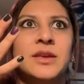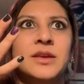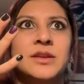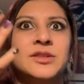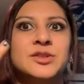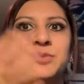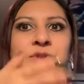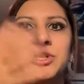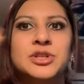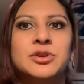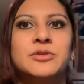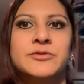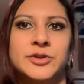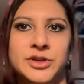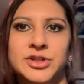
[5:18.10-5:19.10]
switch it
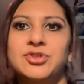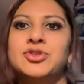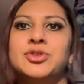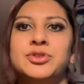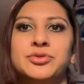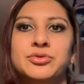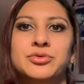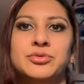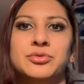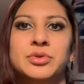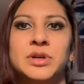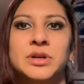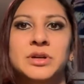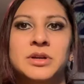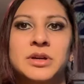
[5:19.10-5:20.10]
over into
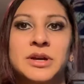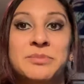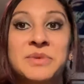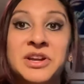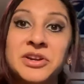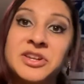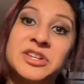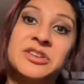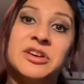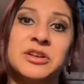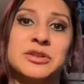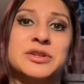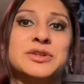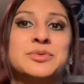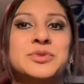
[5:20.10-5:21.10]
American
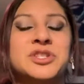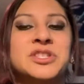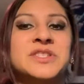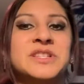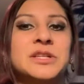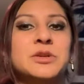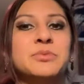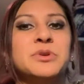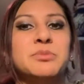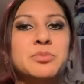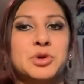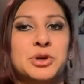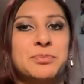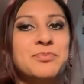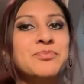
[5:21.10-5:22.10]
dollars, which is a little bit
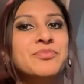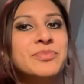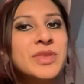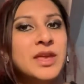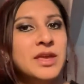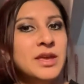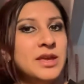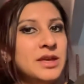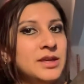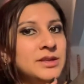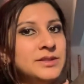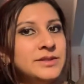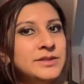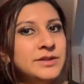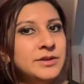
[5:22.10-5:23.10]
more.
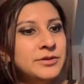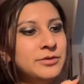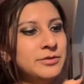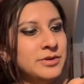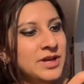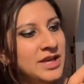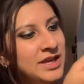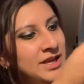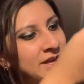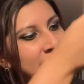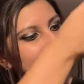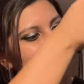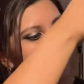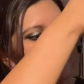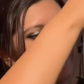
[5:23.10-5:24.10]
So
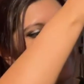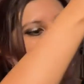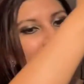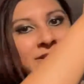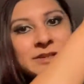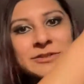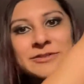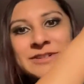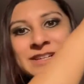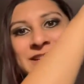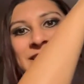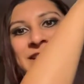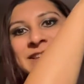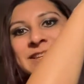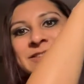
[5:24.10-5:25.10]
here we go.
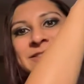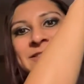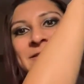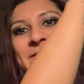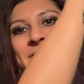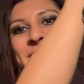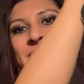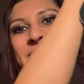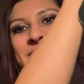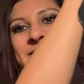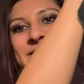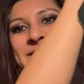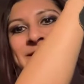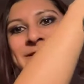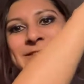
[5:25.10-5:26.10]
Here's the first
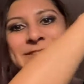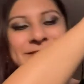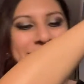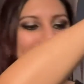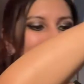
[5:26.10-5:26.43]
look.